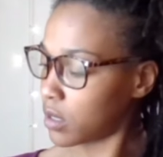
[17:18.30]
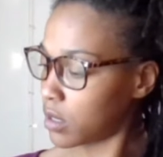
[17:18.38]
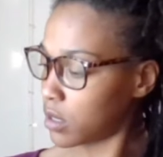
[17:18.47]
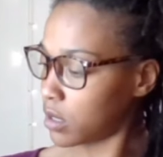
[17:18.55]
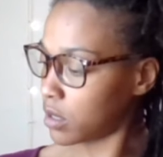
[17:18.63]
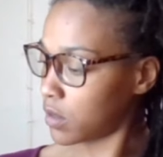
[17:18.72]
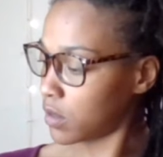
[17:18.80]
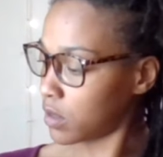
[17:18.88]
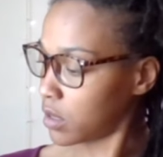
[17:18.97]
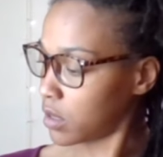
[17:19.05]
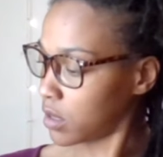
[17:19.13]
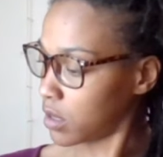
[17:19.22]

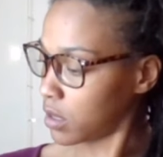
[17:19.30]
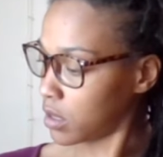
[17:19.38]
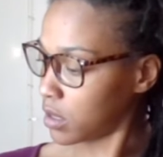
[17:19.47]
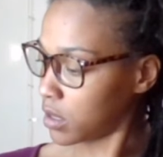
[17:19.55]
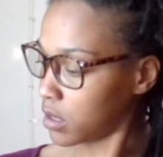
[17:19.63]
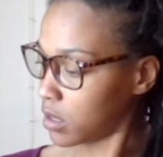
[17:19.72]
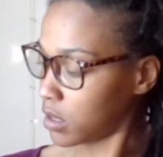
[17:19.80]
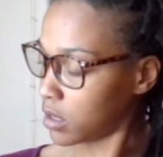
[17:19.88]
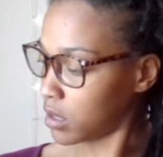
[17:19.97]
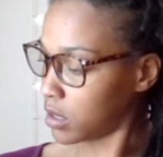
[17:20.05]
Nobody speaks.